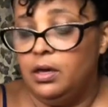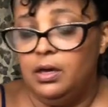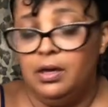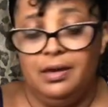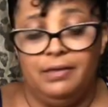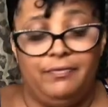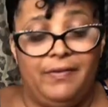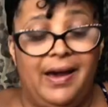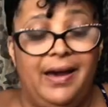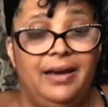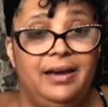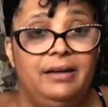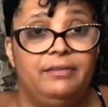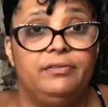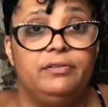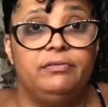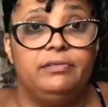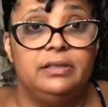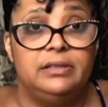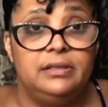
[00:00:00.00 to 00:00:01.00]
if I
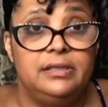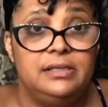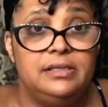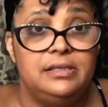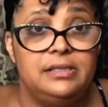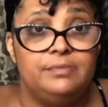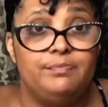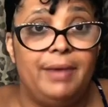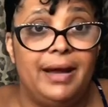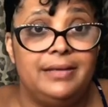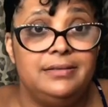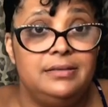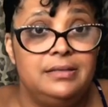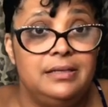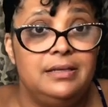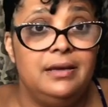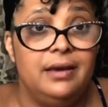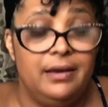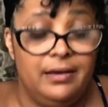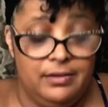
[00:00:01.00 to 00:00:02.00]
ever released my
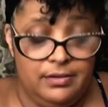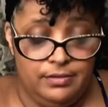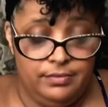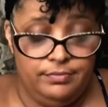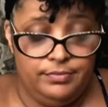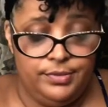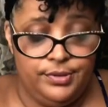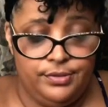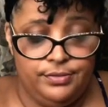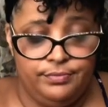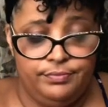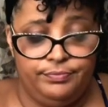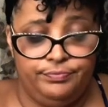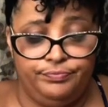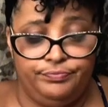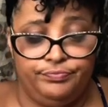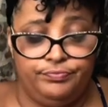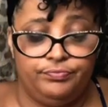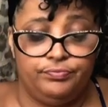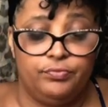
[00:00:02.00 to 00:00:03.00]
DMs
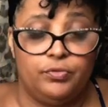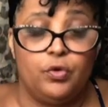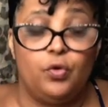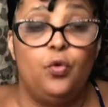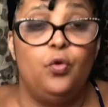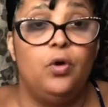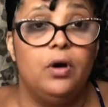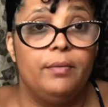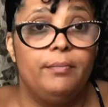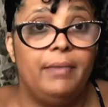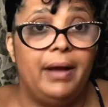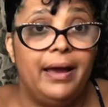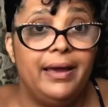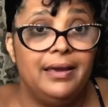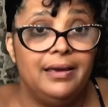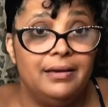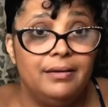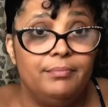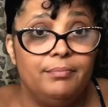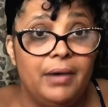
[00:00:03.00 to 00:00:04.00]
or my
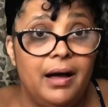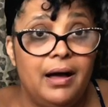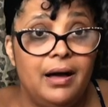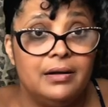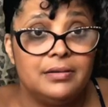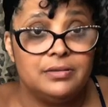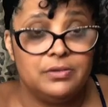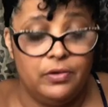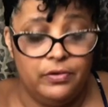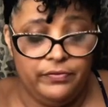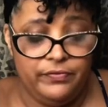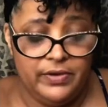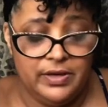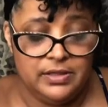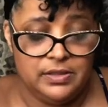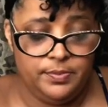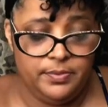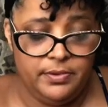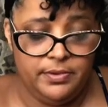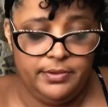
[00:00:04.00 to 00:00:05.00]
inbox on
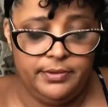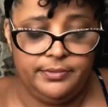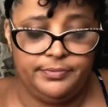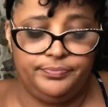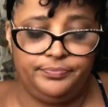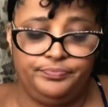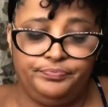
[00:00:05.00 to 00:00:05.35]
Facebook,